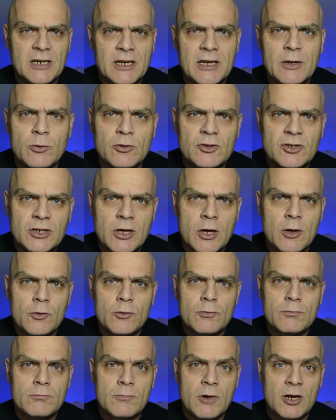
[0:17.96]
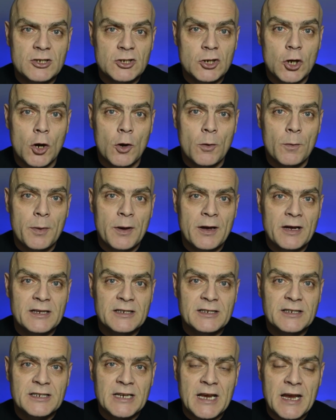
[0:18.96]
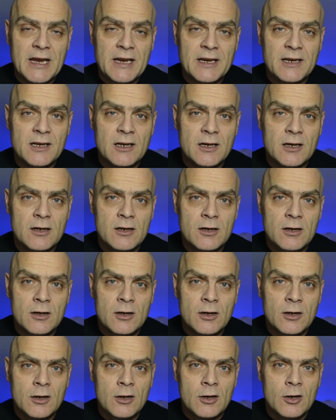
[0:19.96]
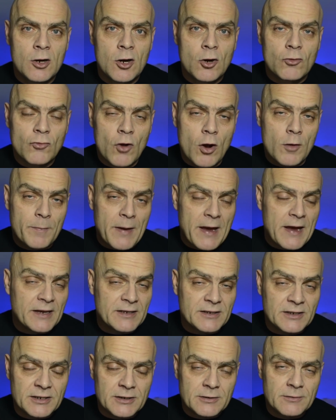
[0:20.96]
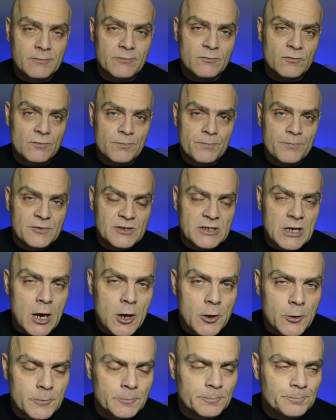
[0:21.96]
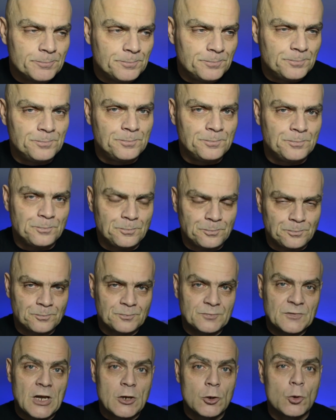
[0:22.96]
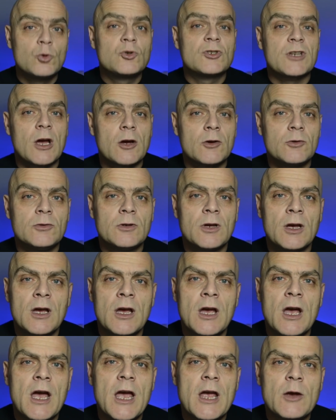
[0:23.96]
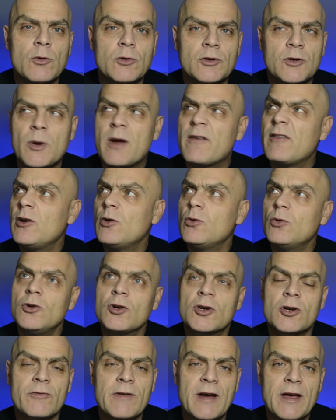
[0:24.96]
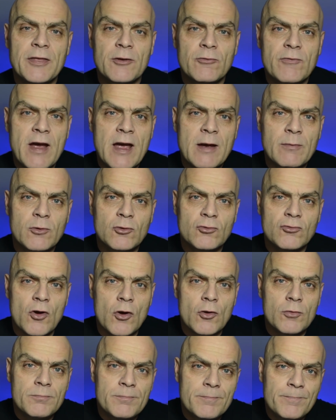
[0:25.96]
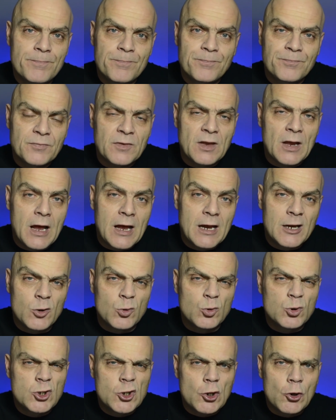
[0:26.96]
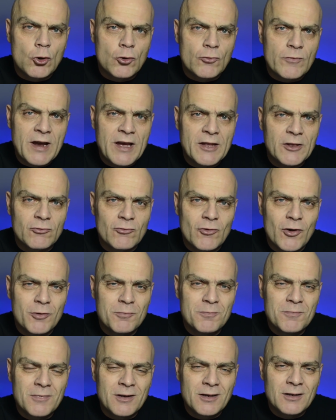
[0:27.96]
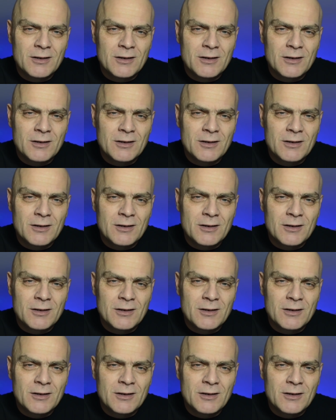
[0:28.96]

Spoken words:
wants to know my top 10 rock bands. So, and also, he wanted to have a little look around the Ramble Room, a little tour around the room,